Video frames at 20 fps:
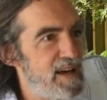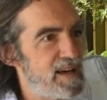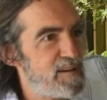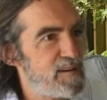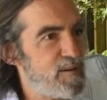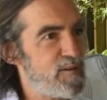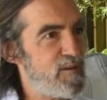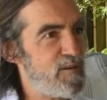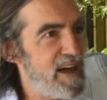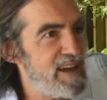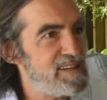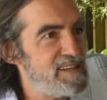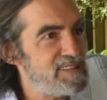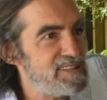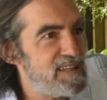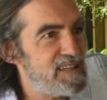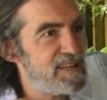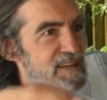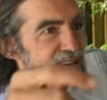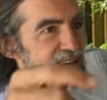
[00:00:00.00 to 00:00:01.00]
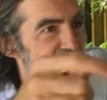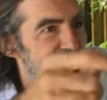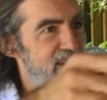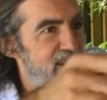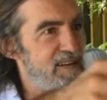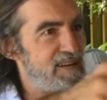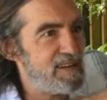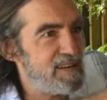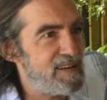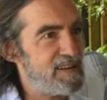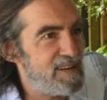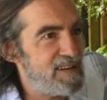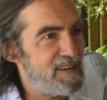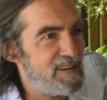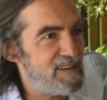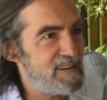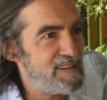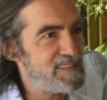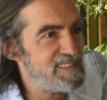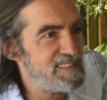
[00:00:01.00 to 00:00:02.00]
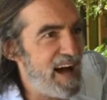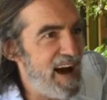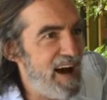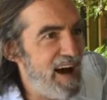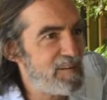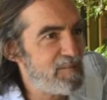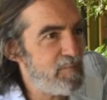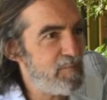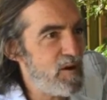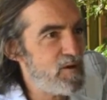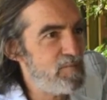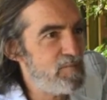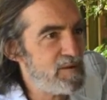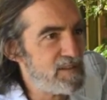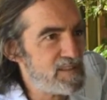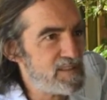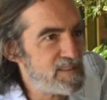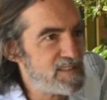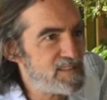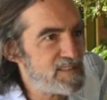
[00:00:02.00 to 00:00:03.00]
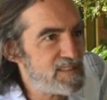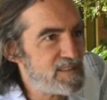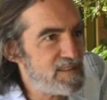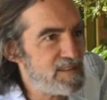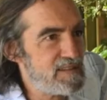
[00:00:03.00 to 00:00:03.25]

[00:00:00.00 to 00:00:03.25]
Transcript: crazy, dark moments.